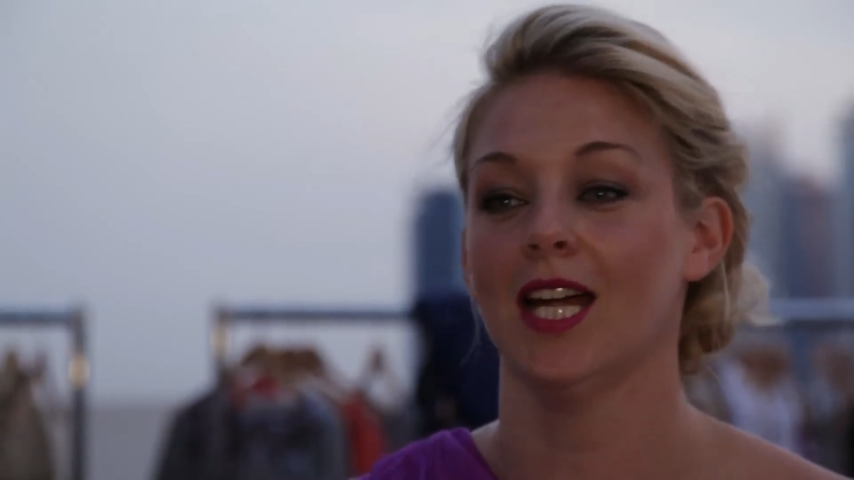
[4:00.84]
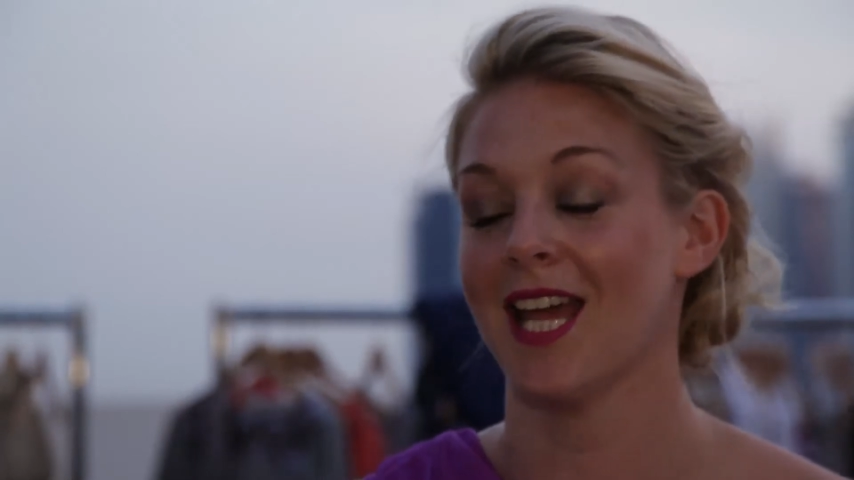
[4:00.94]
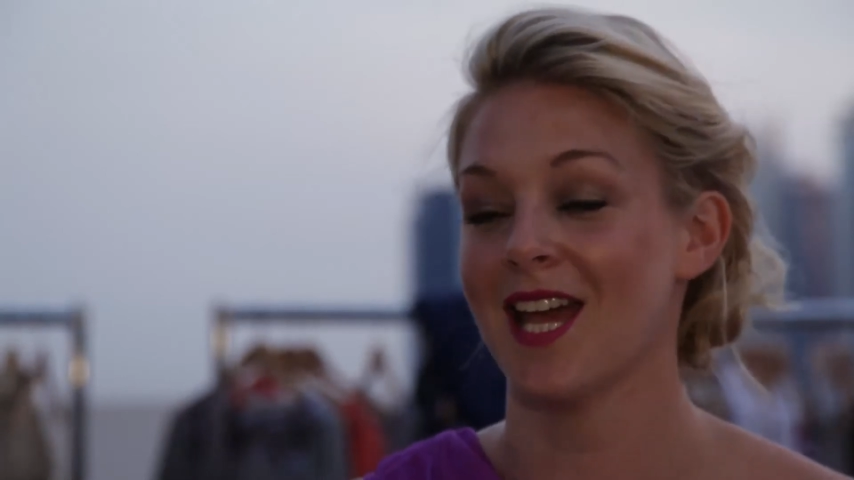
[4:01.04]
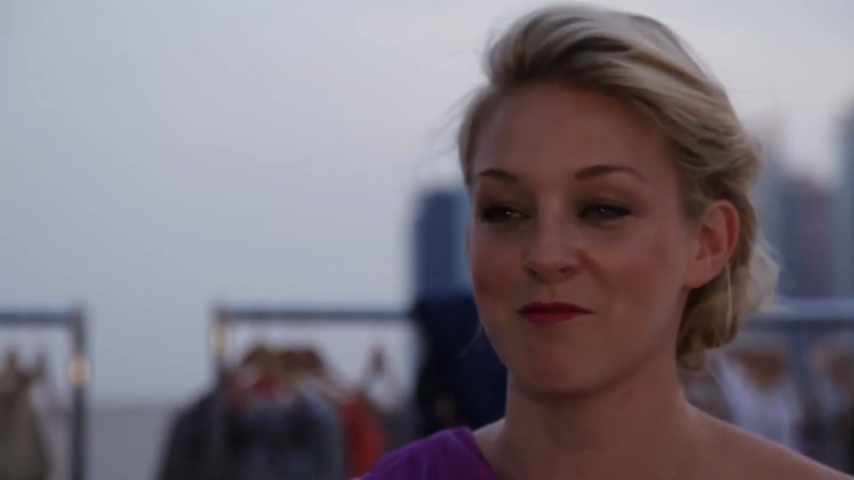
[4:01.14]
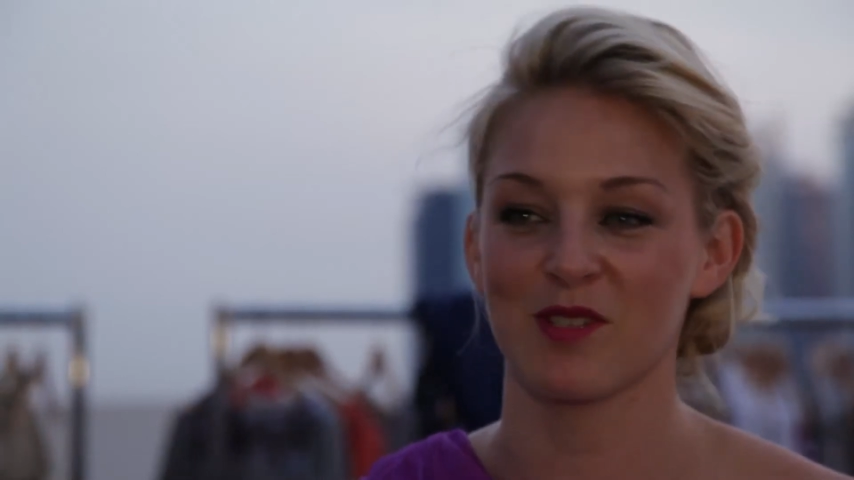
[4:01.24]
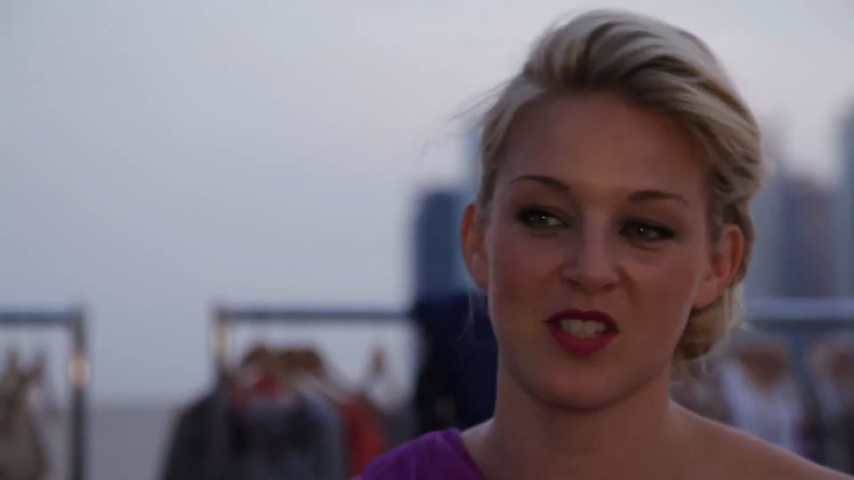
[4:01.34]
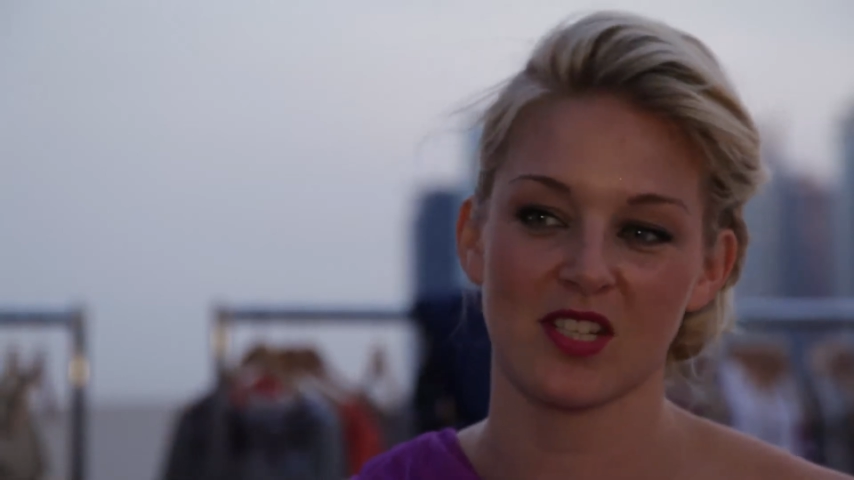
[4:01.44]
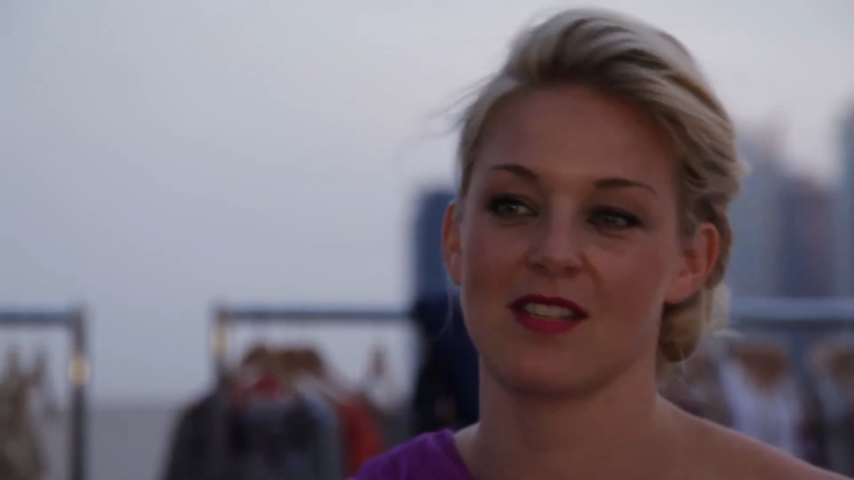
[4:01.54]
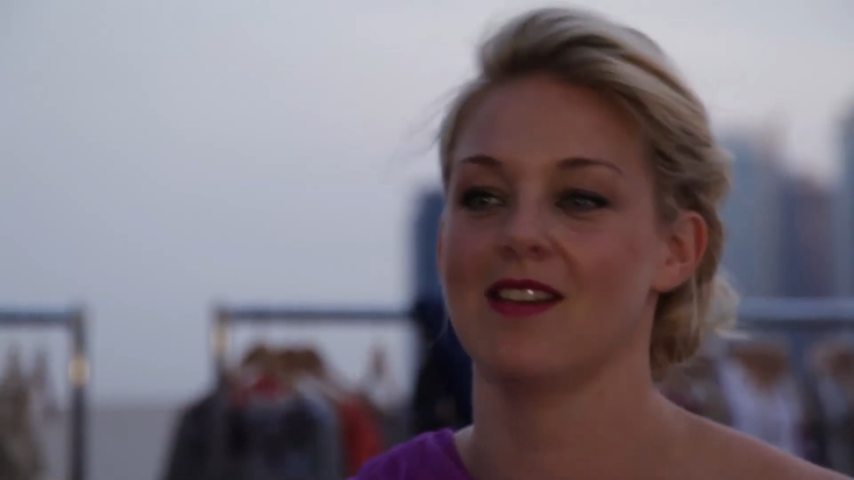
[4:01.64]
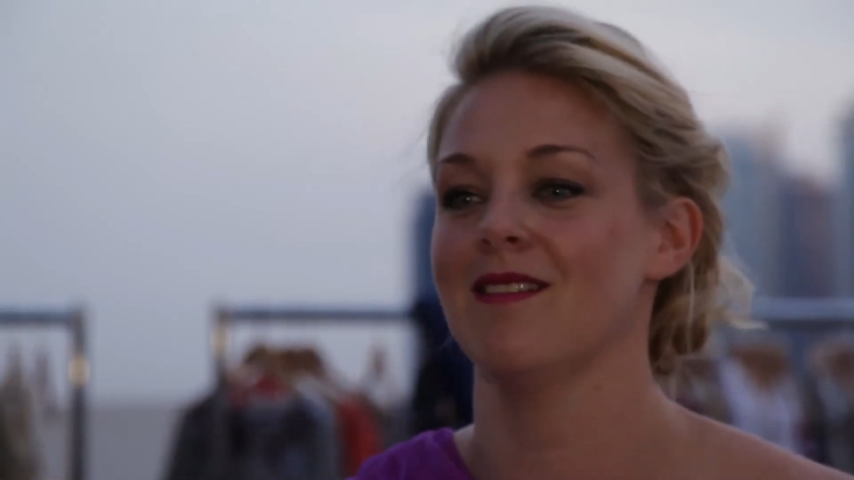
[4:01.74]
again was
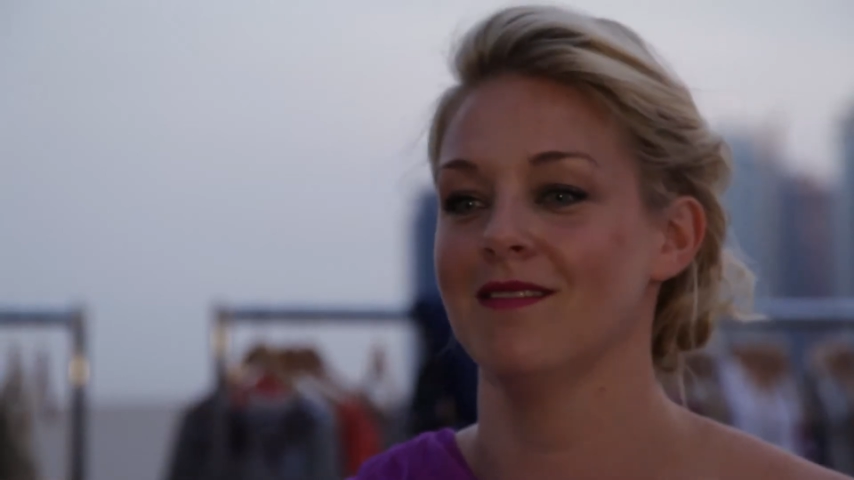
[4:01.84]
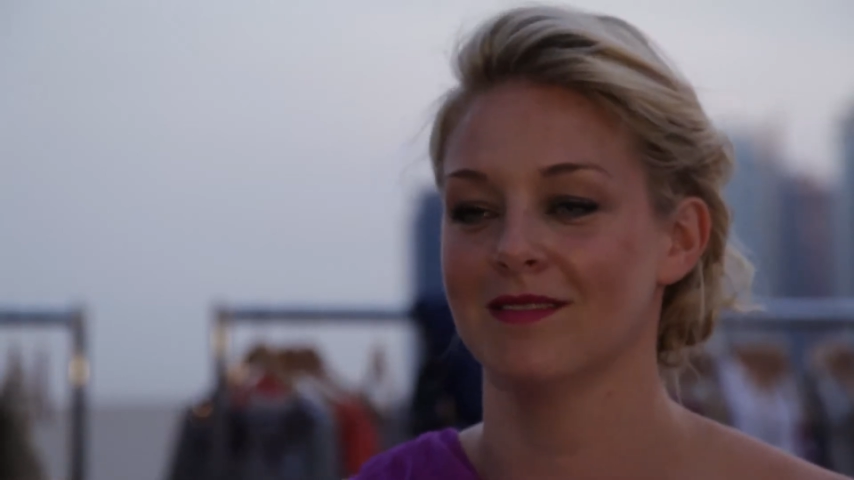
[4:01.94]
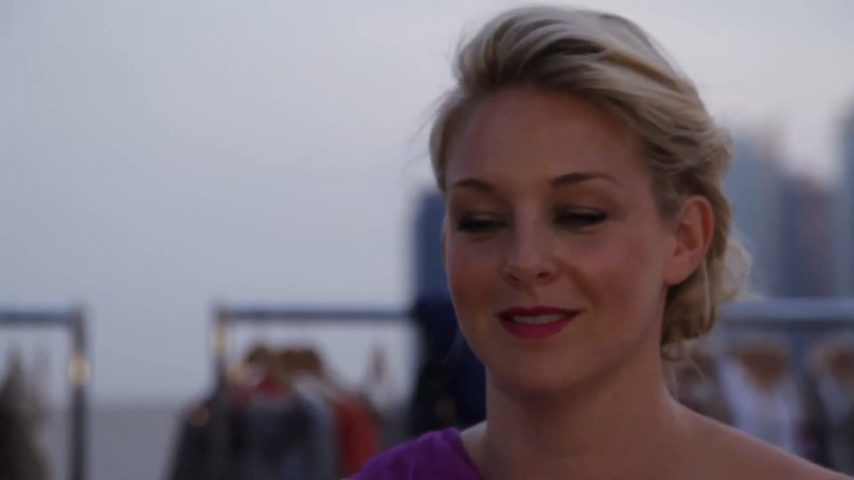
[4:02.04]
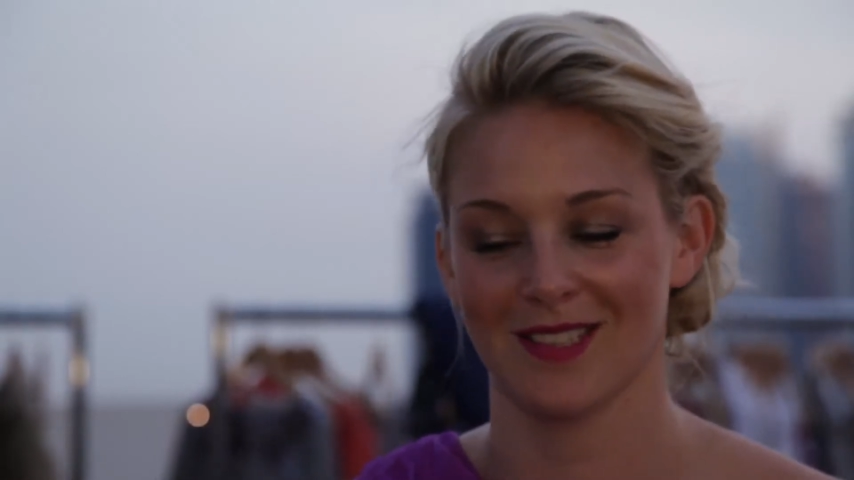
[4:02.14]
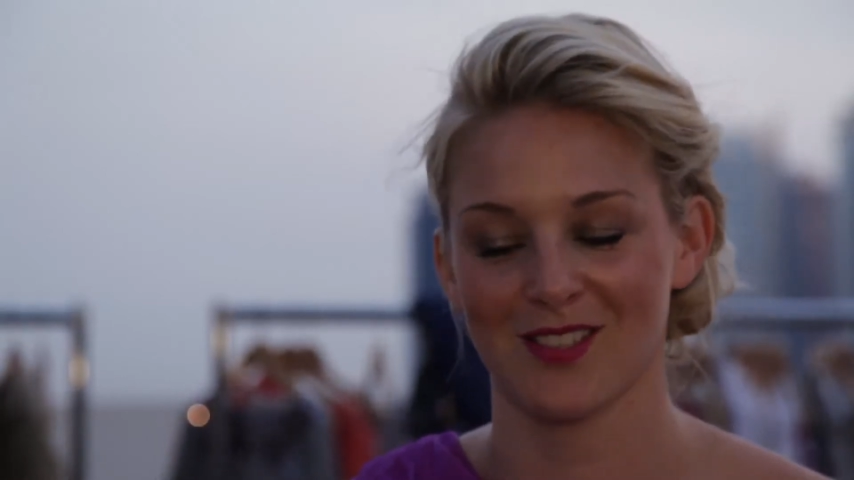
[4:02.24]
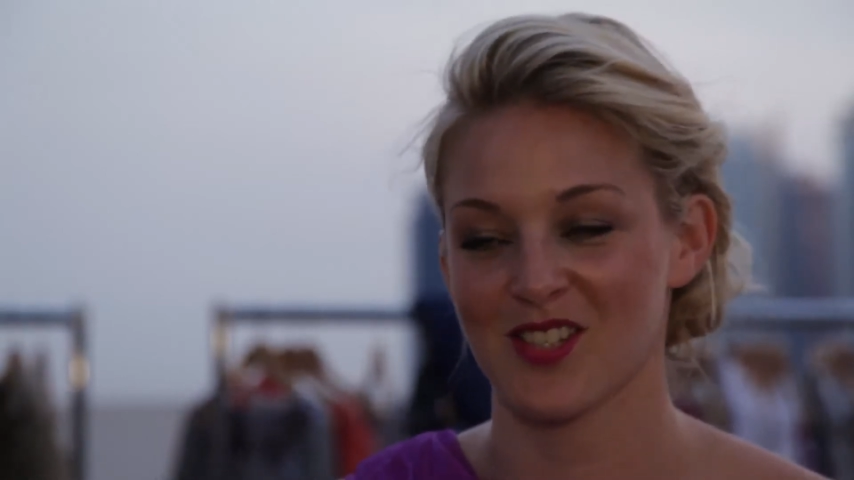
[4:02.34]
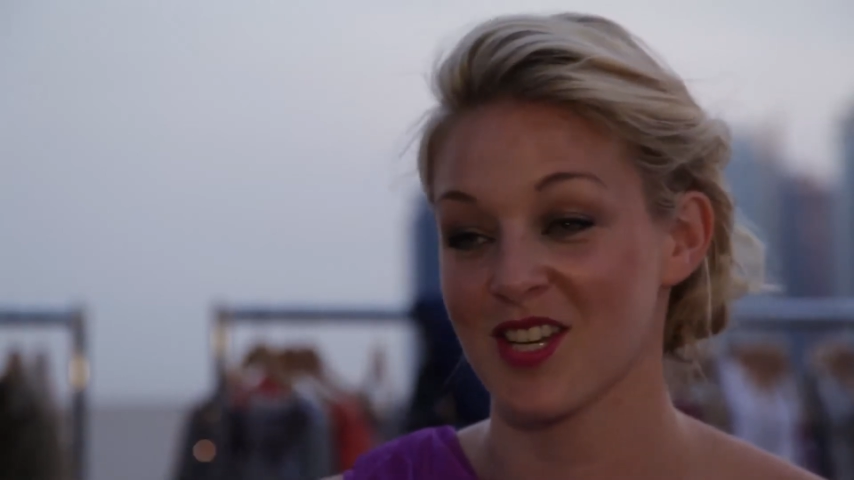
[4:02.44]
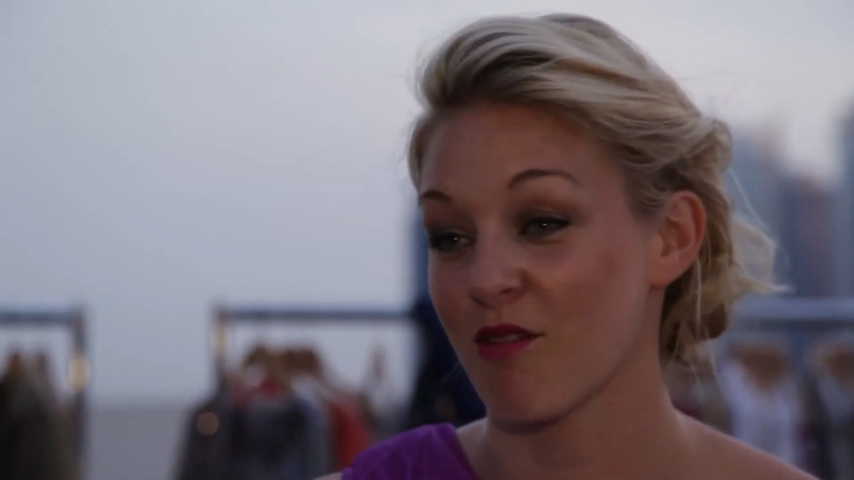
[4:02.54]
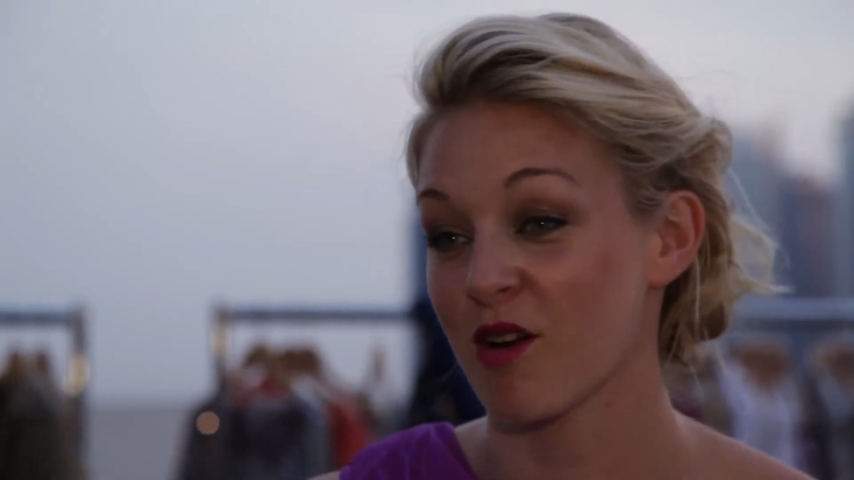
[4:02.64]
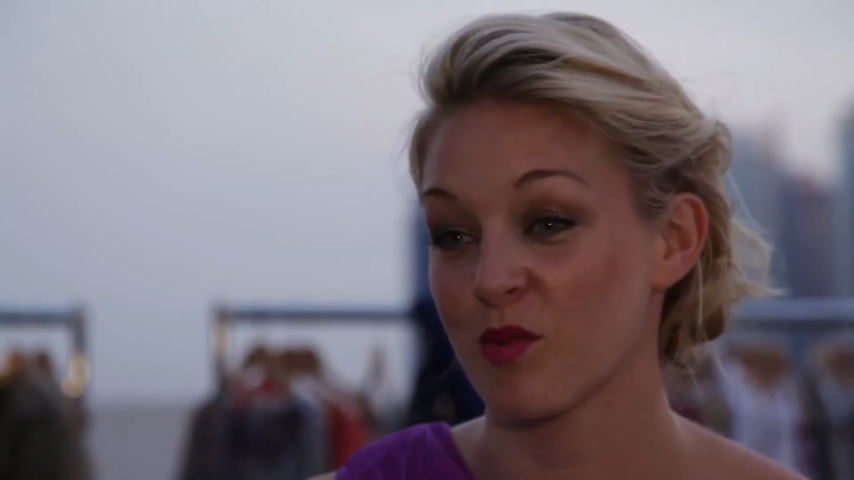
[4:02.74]
just, you know, just
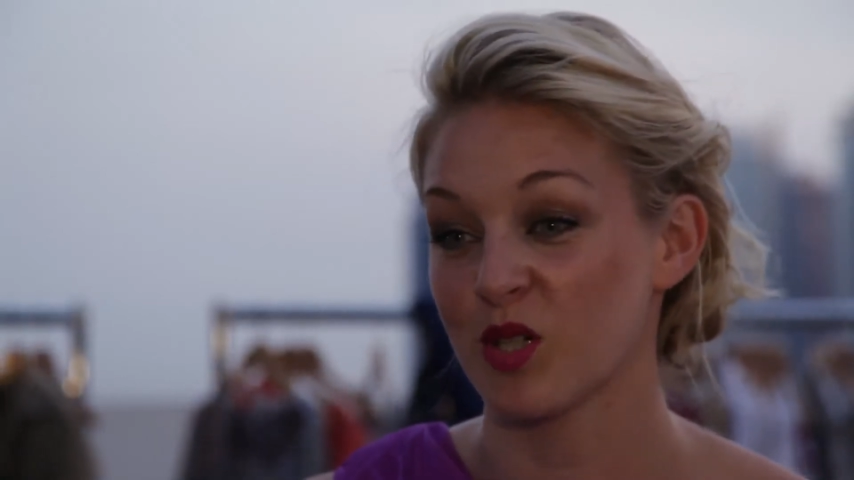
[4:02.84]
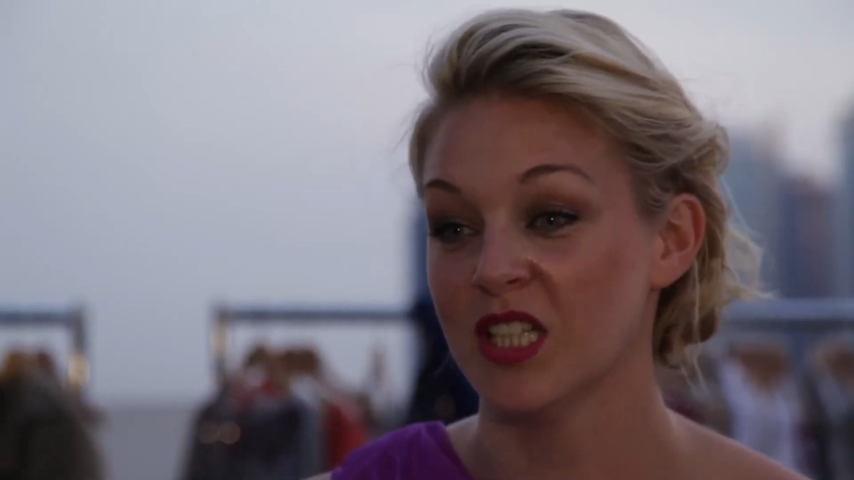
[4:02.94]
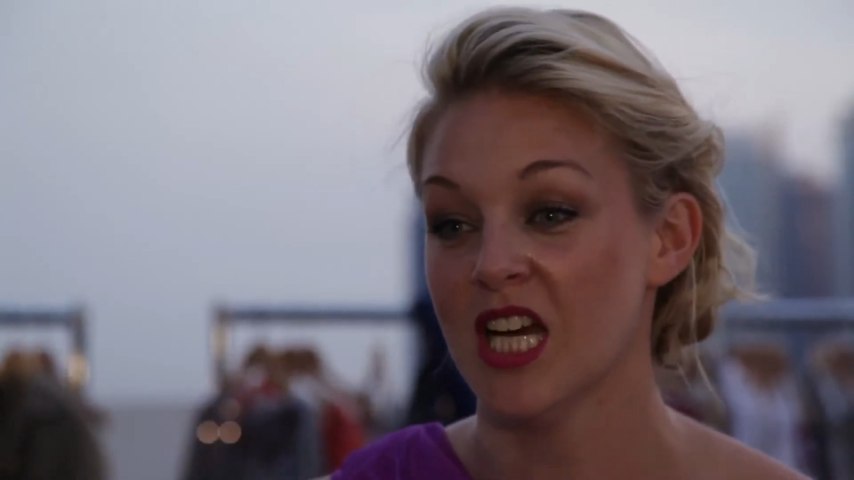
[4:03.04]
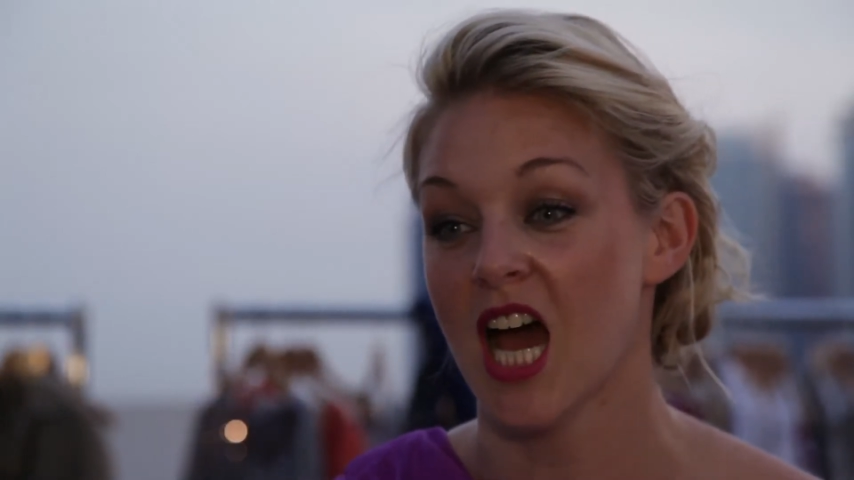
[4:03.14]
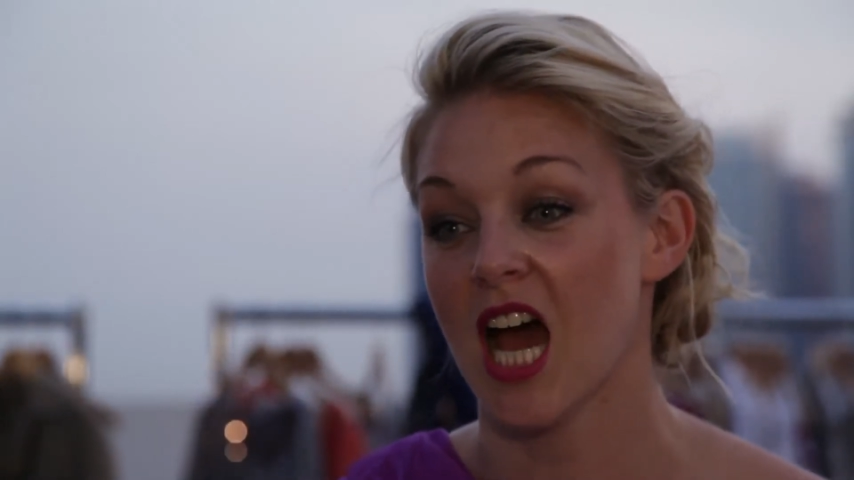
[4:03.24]
incredible.